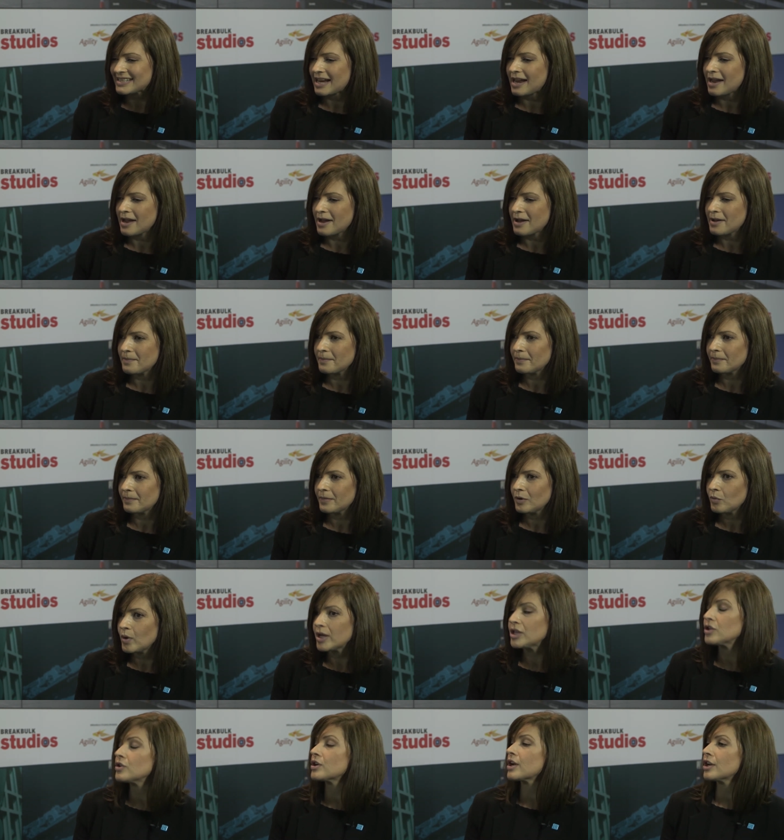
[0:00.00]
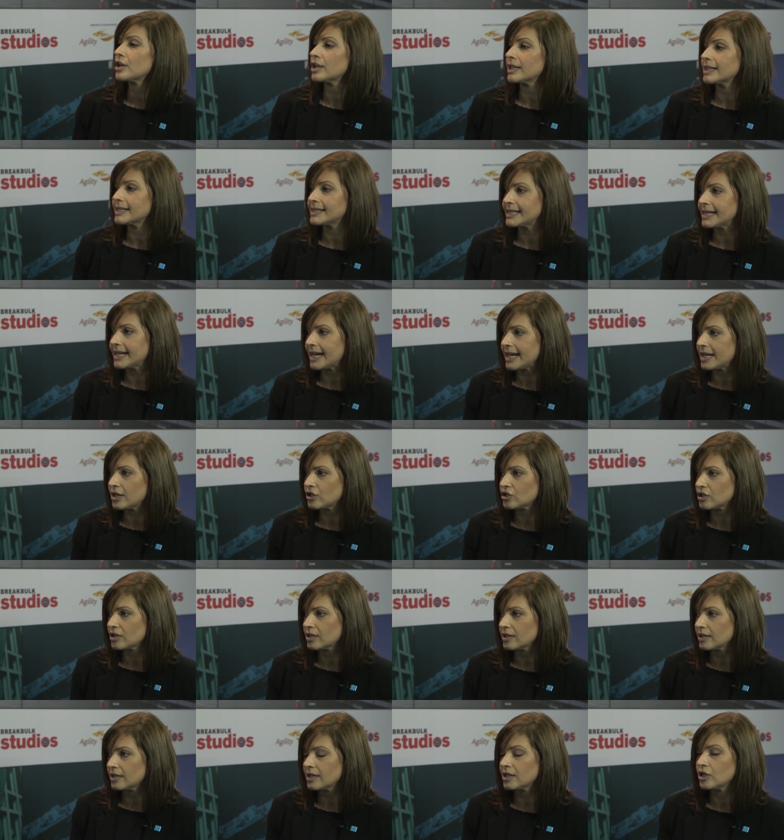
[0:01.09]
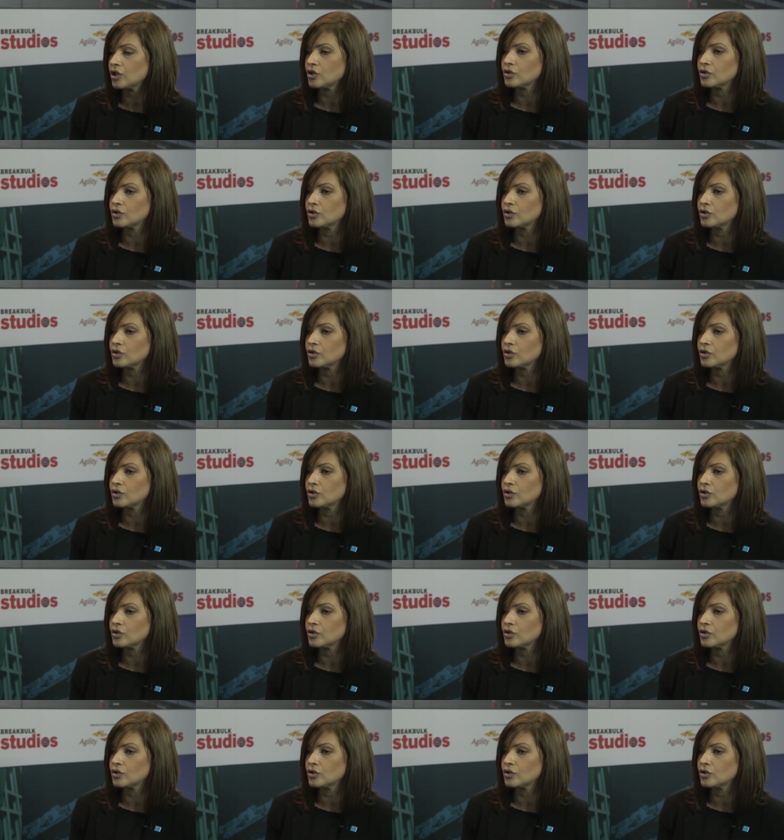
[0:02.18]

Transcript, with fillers: Um, when you go to litigation,